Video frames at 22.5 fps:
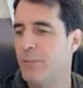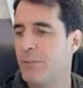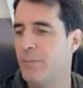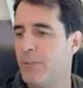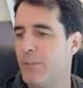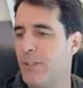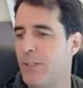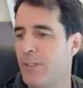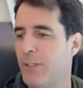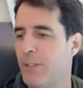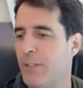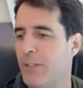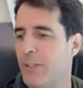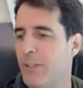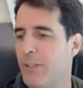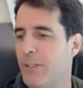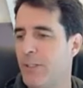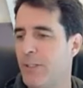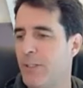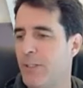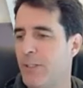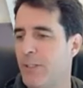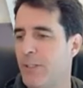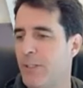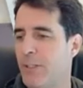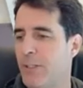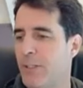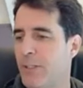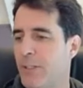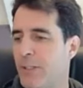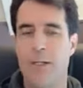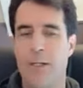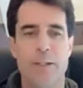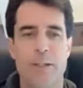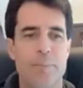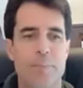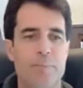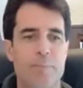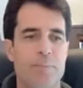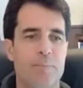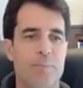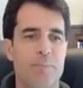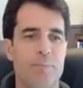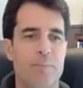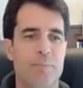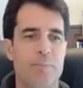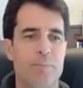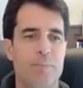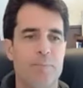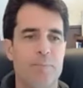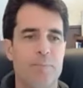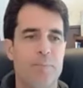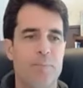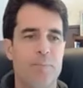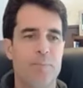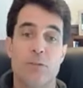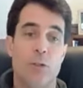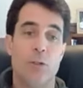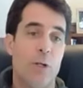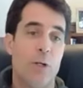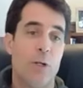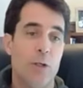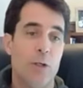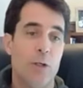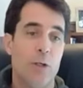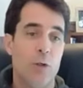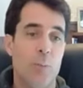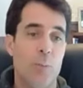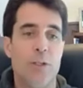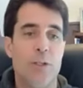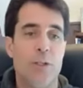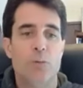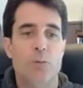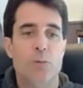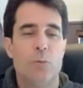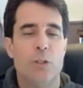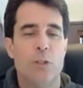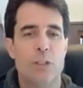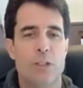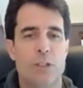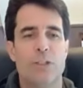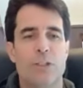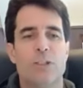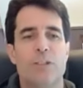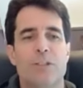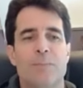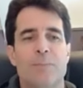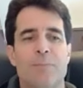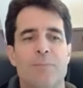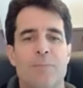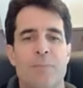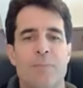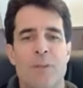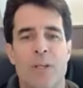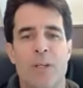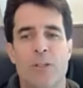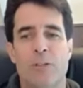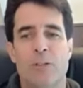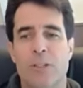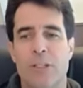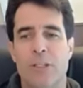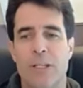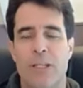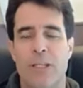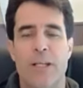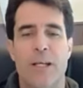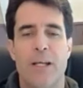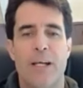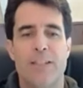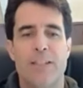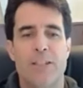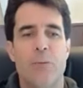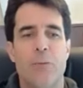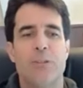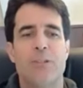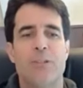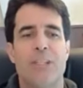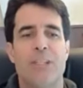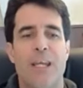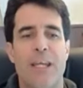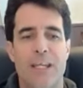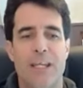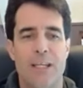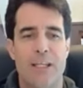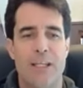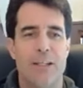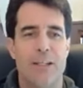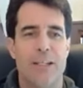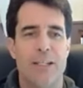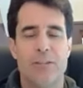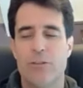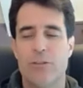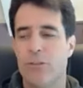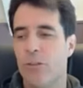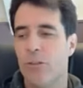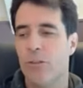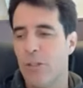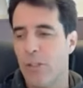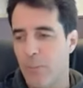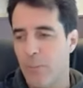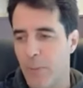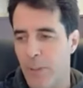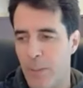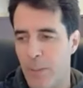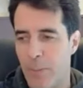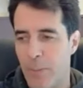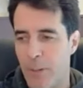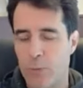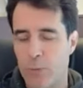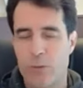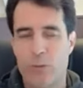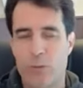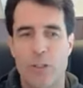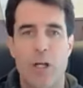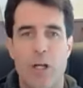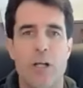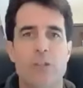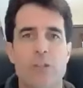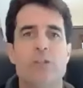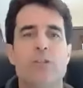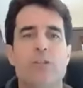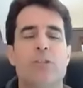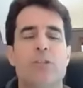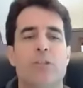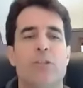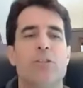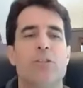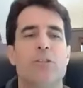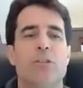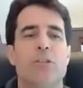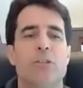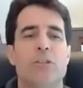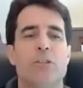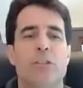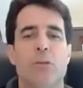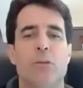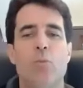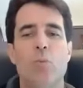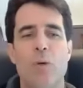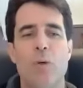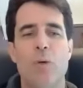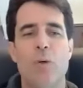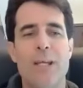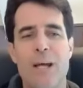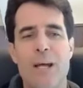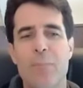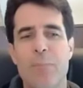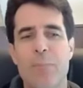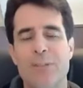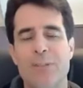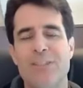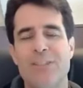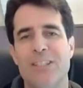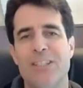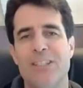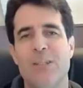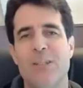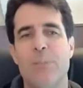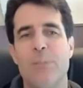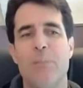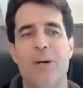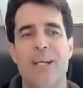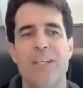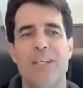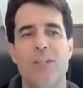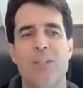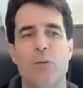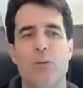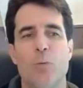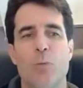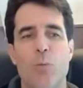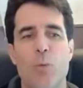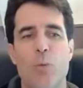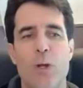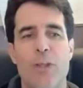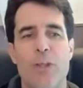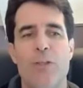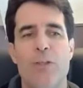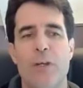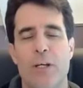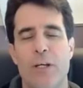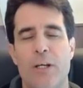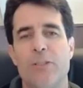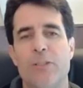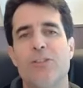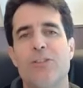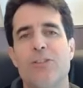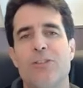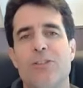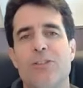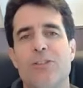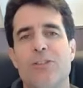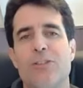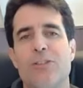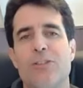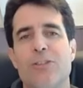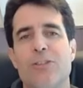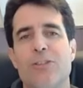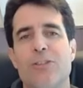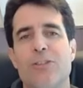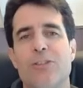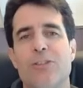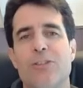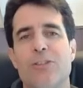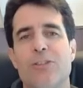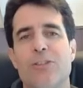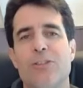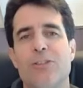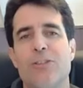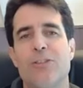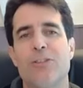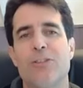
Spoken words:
I'm getting that. I don't know why. So I hope this works. So again, as I was saying, let's talk a little bit about uncertainty. What happens in the mind with uncertainty?